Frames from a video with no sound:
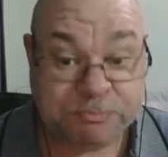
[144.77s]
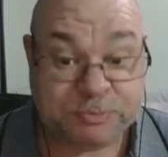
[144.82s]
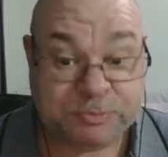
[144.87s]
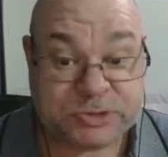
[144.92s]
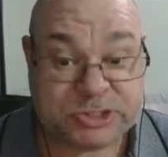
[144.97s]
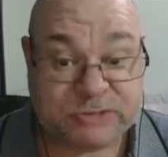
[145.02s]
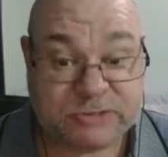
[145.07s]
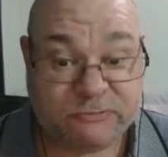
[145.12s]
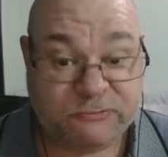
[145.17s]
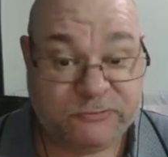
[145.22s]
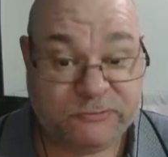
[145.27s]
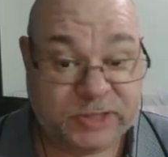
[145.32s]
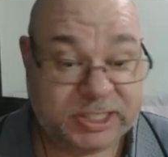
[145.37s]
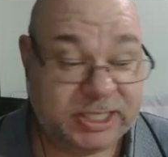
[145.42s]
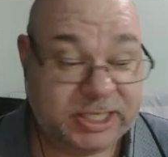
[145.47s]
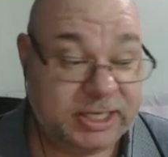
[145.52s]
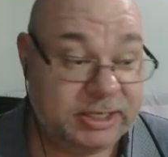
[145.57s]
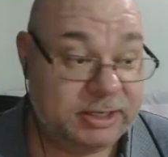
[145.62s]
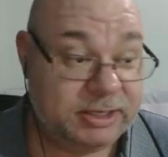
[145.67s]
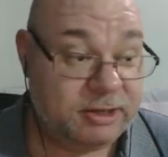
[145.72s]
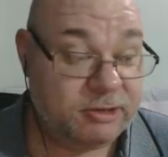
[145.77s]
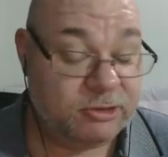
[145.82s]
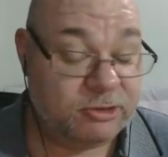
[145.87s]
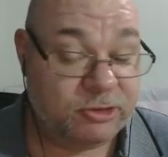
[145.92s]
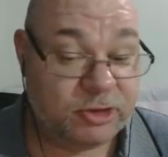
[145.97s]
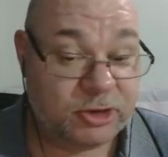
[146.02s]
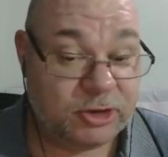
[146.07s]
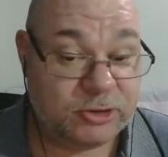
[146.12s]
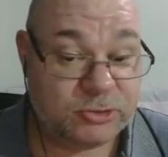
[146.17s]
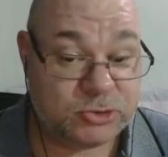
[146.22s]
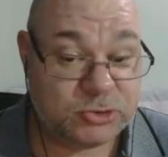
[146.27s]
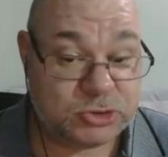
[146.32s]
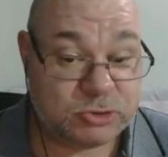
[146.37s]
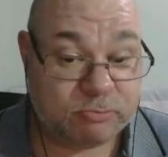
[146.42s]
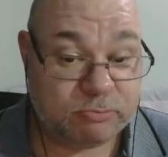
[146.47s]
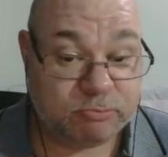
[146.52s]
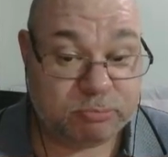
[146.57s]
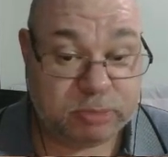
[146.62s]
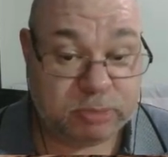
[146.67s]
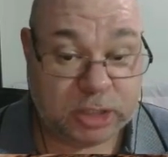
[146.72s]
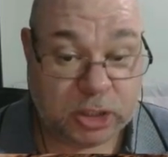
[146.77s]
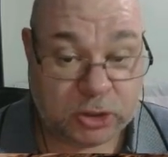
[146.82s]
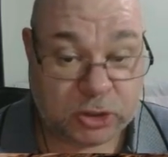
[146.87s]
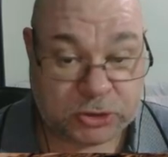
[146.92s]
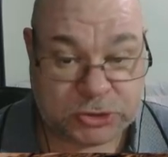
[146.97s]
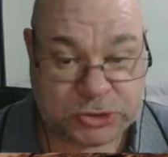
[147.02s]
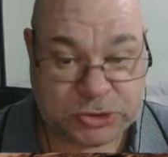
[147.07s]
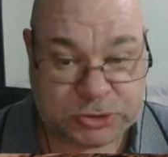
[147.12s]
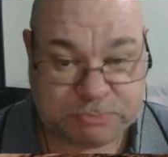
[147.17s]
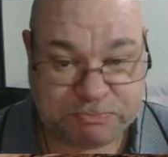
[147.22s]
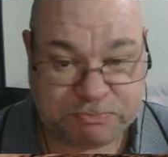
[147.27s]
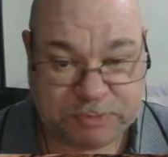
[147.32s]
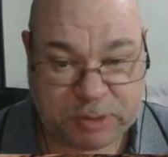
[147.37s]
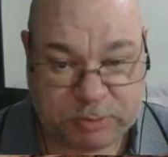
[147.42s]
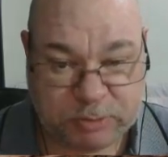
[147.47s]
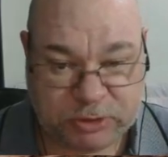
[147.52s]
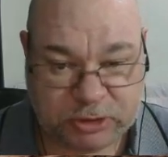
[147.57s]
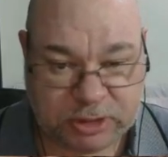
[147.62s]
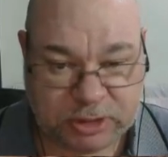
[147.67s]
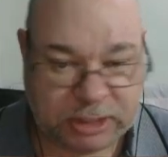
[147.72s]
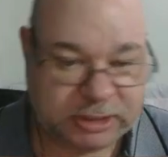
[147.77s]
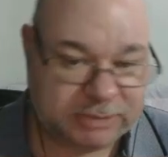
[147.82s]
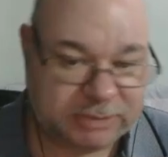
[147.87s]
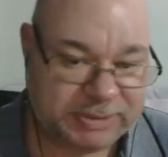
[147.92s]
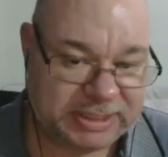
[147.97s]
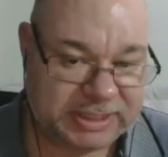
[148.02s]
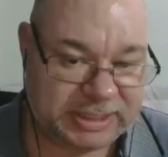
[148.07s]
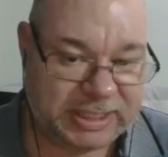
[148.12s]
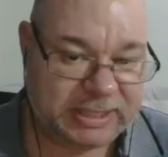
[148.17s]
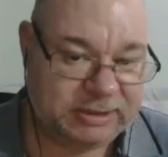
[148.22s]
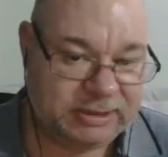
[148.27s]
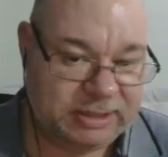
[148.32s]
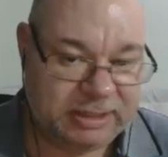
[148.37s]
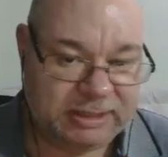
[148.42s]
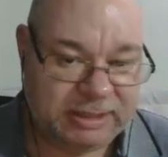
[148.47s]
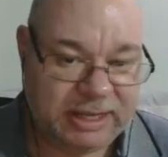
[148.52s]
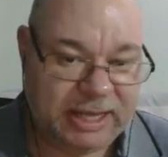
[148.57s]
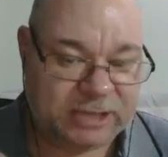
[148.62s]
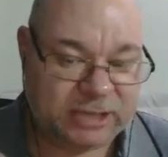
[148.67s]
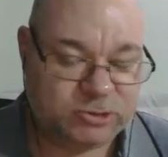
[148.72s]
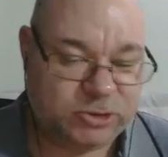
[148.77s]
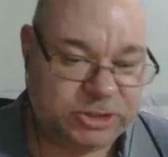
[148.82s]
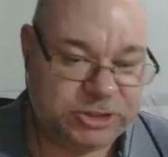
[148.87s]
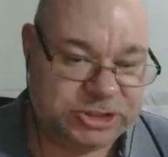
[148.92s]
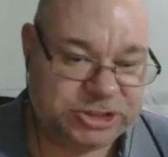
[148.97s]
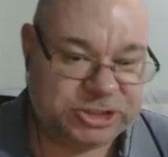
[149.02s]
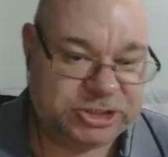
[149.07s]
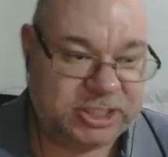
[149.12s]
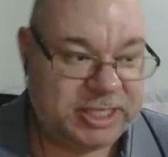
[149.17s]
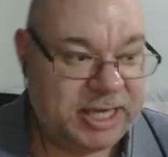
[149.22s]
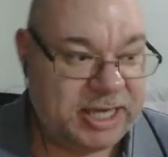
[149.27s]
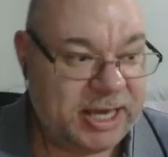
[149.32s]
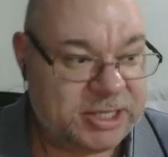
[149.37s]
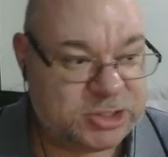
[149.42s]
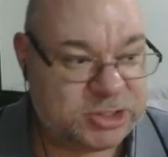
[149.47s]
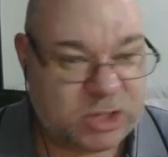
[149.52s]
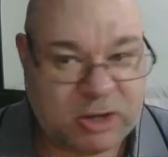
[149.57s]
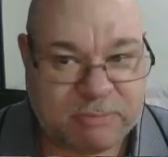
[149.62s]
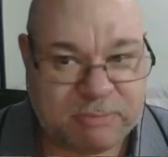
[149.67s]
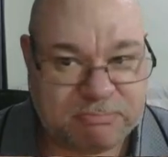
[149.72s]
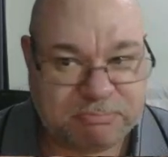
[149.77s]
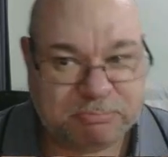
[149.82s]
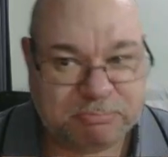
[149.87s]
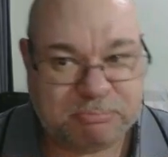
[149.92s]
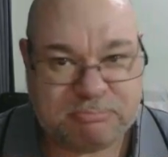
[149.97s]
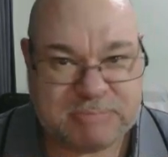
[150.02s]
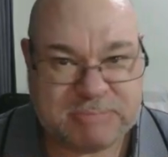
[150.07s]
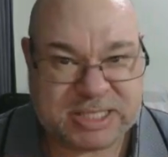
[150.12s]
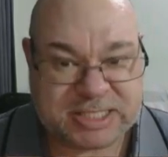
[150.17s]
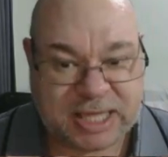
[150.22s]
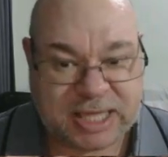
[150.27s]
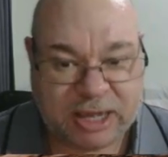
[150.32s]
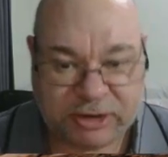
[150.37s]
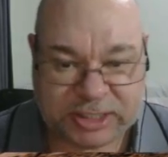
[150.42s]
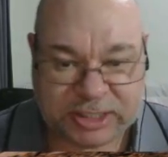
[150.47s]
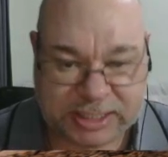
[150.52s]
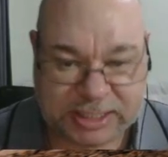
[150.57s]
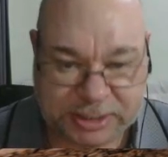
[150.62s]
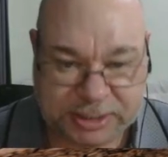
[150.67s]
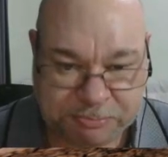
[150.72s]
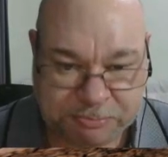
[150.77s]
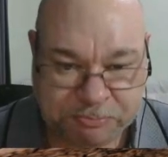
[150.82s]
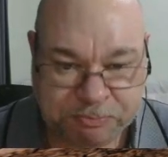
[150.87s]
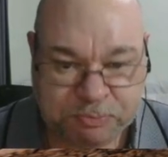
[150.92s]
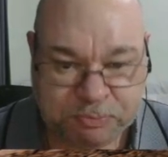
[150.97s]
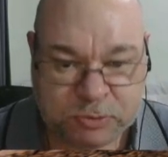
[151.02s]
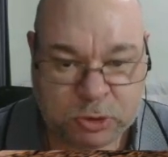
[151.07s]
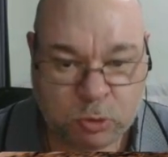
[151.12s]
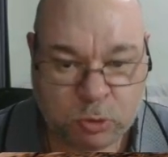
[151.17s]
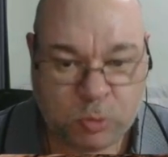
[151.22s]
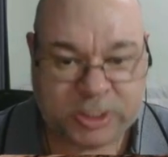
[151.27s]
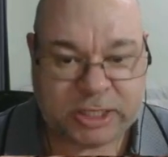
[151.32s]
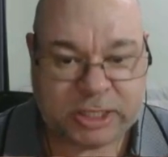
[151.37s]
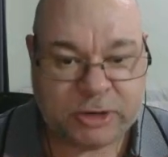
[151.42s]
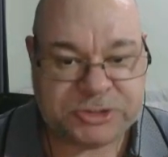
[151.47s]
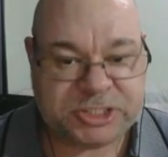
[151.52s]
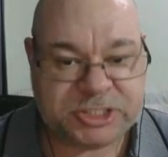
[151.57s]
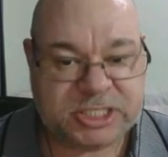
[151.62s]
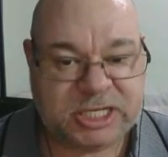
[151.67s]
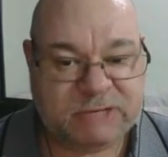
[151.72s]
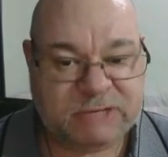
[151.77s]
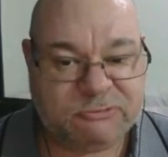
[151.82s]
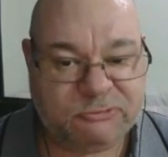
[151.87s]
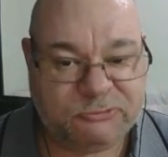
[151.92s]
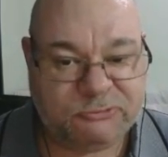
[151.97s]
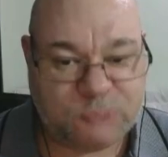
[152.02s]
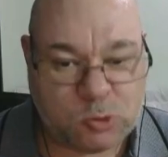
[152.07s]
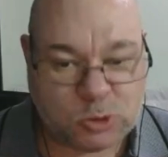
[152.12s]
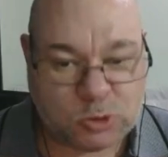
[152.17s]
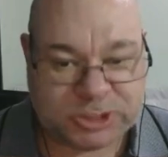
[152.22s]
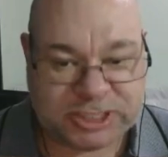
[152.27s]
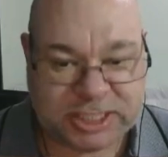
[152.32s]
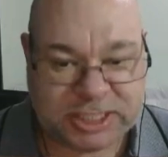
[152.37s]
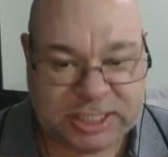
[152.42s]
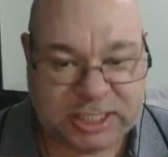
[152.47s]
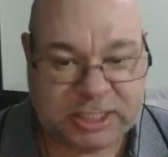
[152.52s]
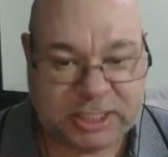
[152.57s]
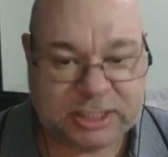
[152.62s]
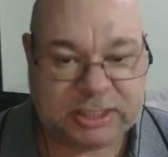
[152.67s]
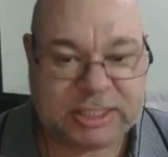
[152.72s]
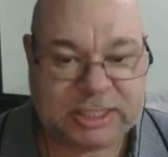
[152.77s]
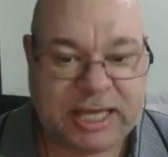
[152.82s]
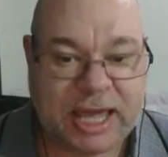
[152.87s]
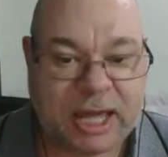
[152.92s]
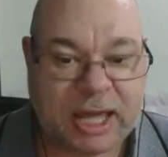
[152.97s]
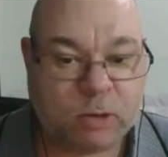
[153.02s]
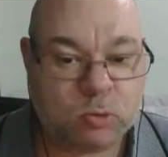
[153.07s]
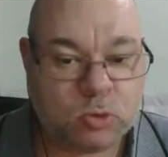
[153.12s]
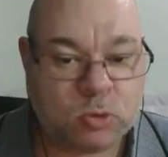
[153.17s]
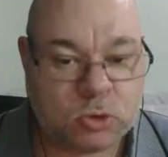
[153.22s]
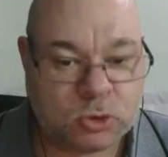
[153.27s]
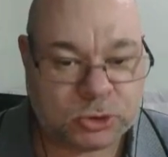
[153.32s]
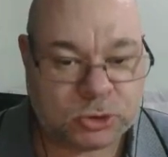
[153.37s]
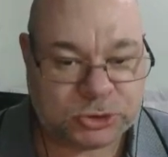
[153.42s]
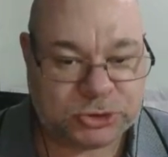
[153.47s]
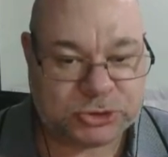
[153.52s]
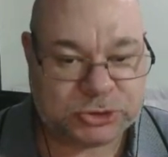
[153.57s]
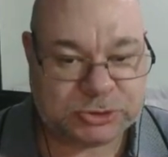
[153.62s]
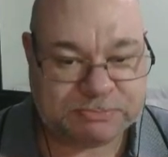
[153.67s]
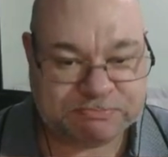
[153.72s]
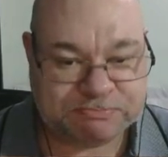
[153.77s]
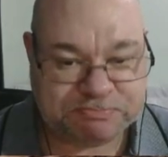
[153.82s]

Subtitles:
to fill in those blocks. And we've got a little bit extra just in case I miscalculated. We're going to need 14 catwalks,